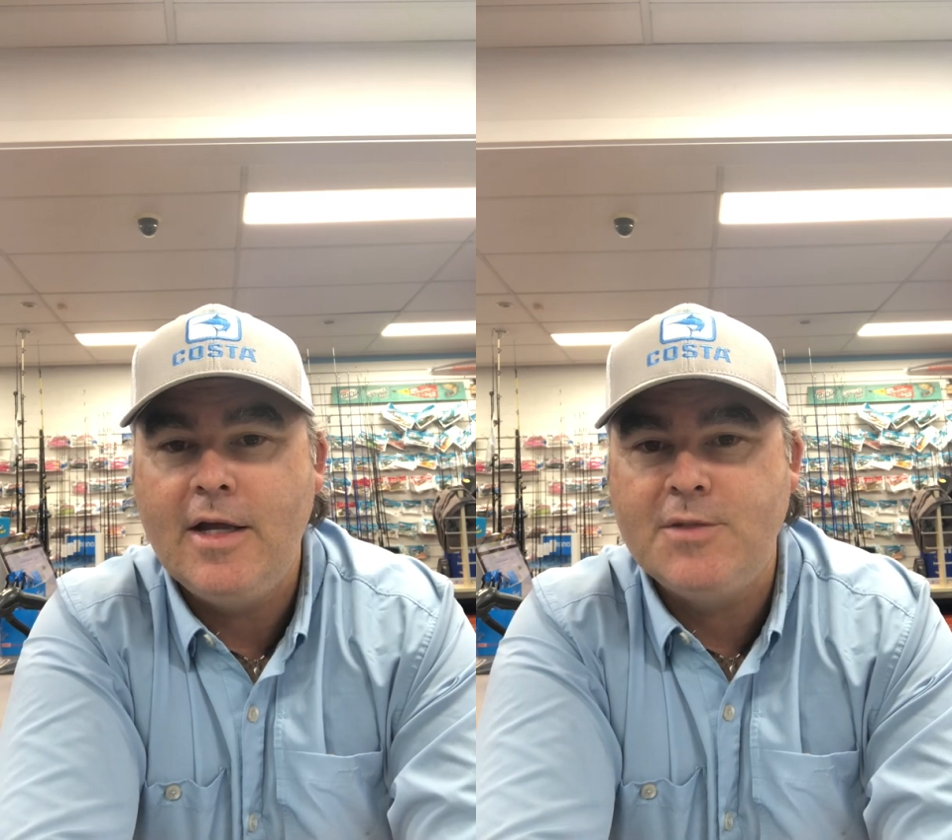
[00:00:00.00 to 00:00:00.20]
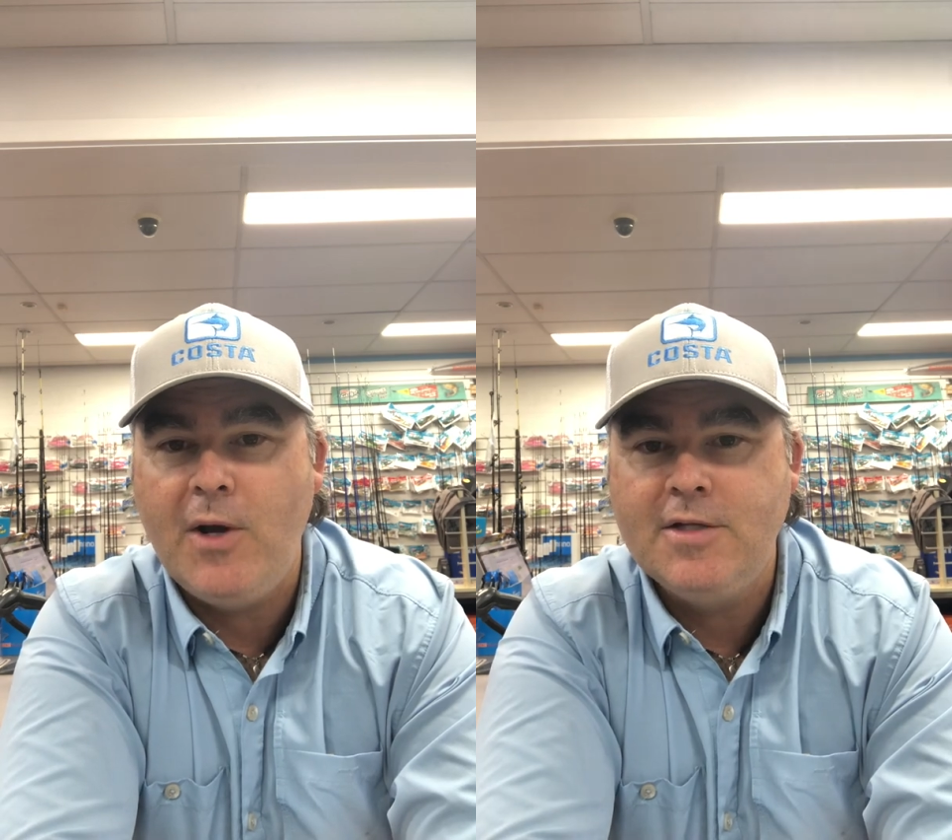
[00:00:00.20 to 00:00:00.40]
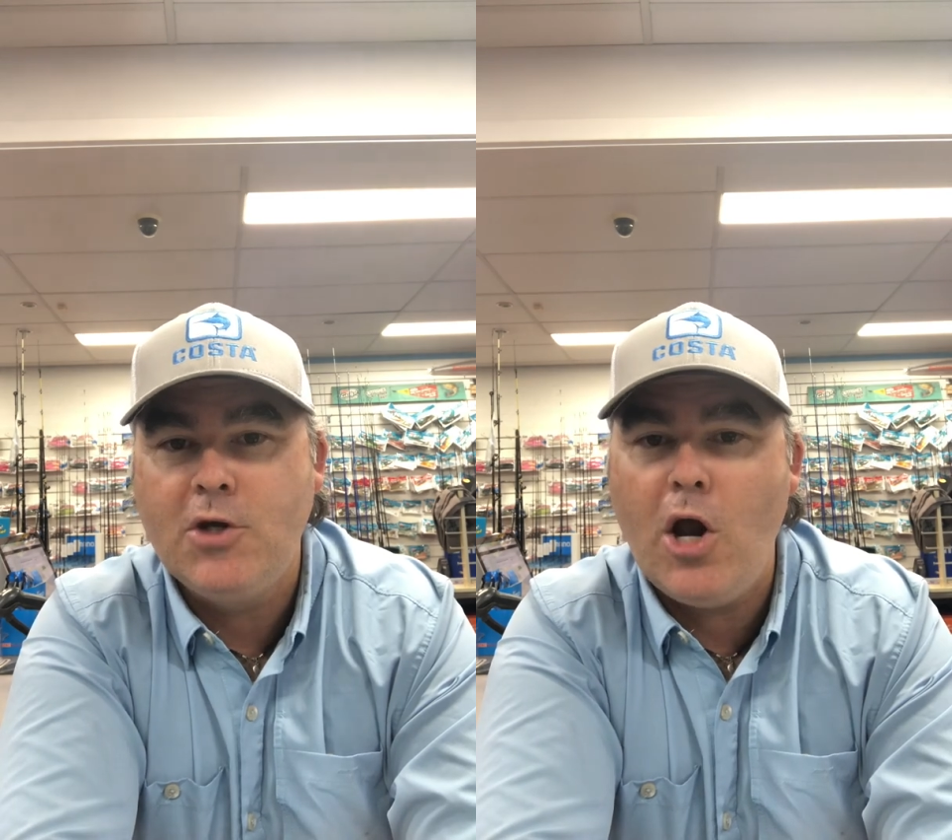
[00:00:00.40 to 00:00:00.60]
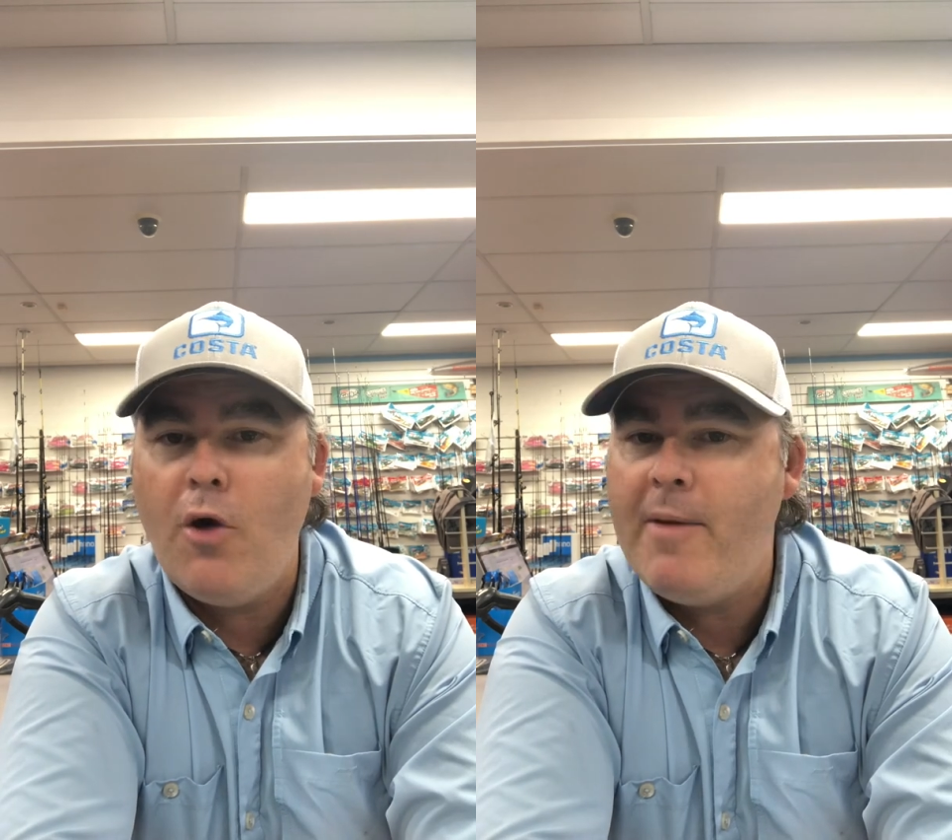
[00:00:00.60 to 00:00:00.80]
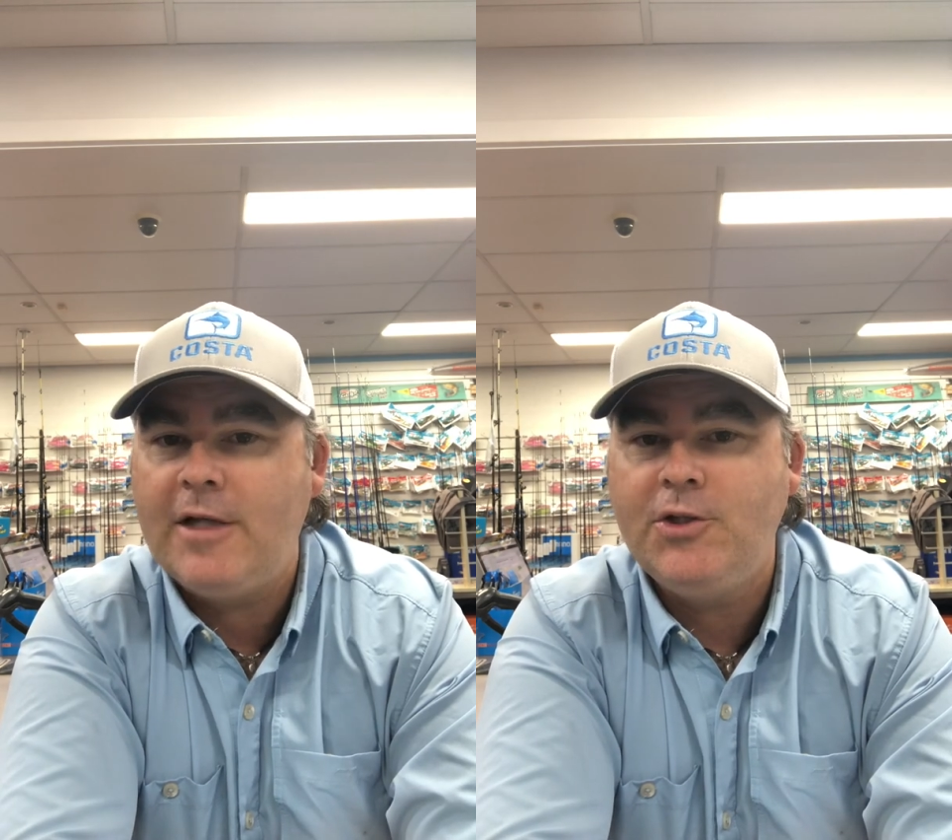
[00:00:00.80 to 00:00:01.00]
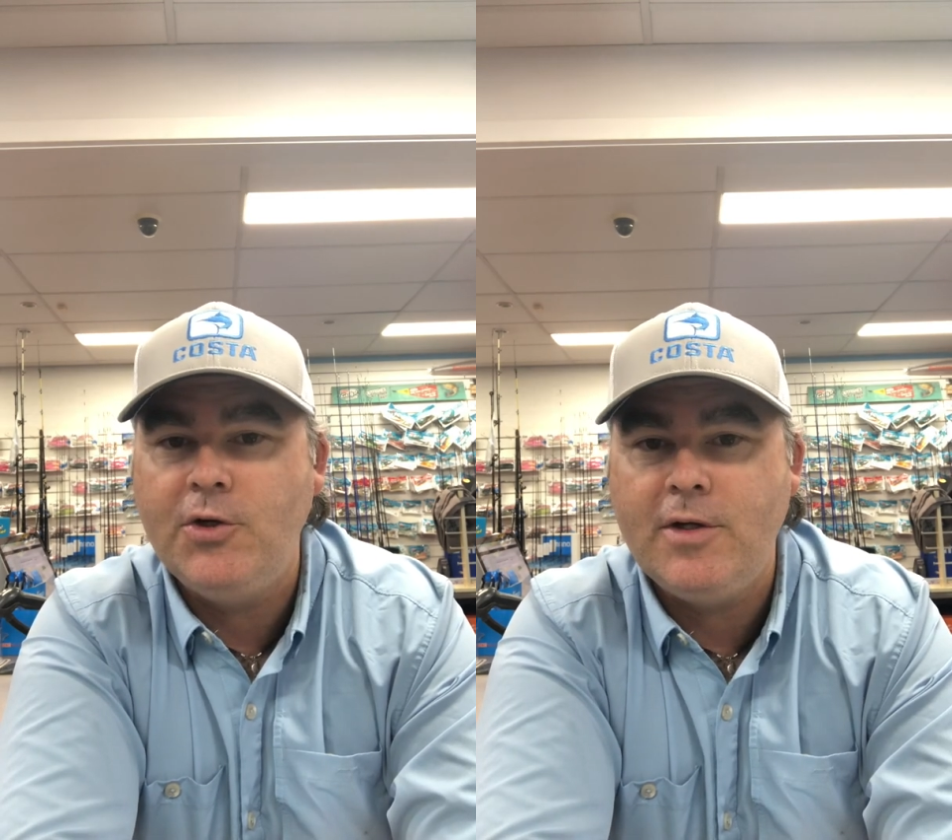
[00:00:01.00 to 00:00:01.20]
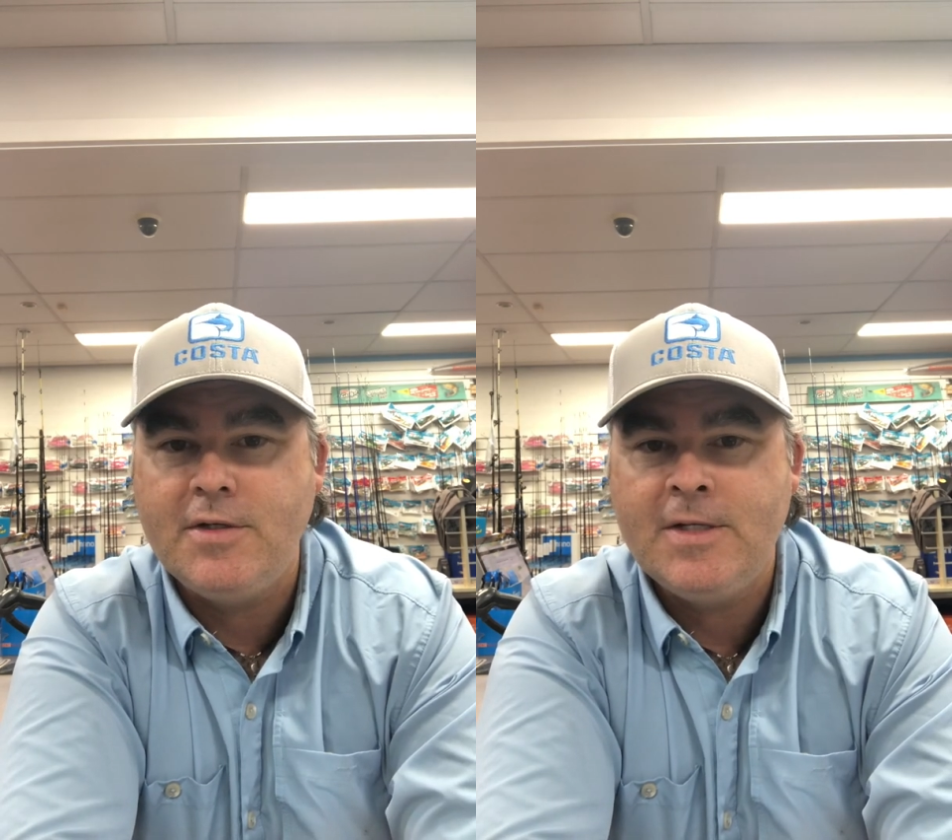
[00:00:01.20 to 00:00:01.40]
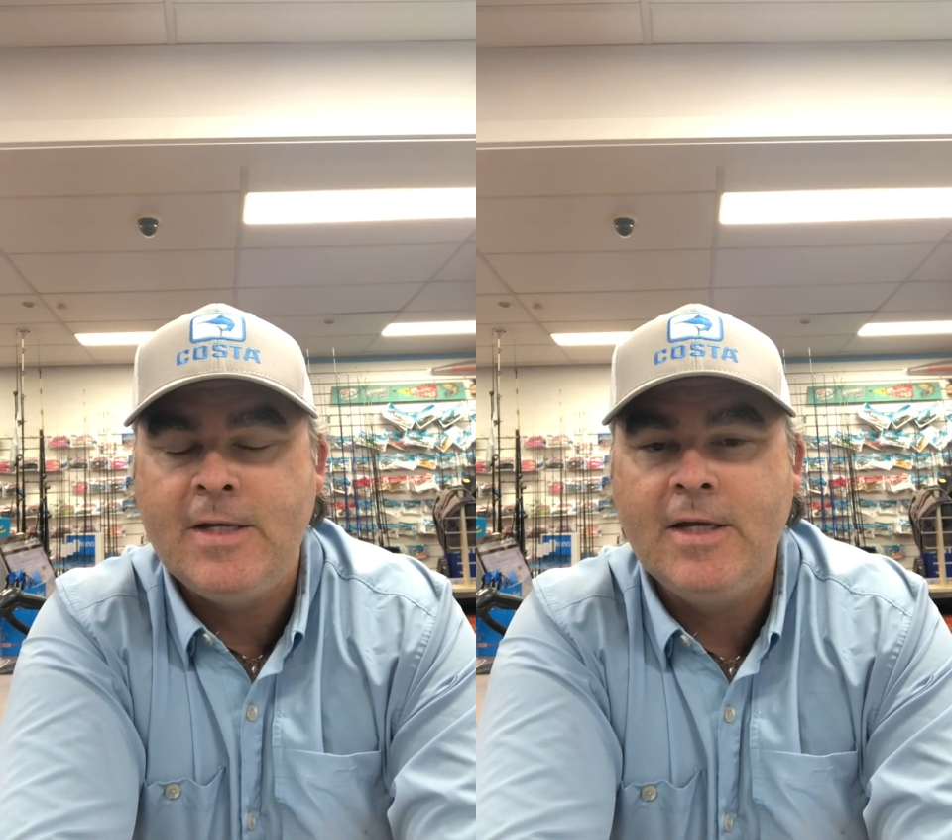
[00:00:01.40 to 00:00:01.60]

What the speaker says: as well as the good old Mac tunas.